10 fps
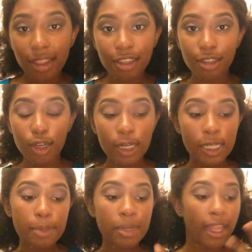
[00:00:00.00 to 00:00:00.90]
this look
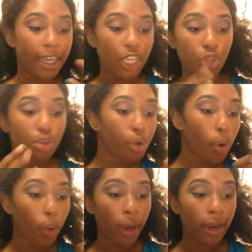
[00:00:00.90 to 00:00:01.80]
to be like
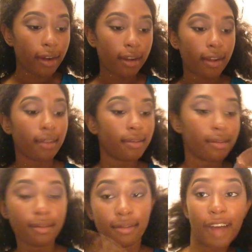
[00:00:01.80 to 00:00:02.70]
unicorn
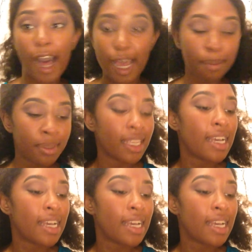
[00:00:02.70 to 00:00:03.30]
vibes,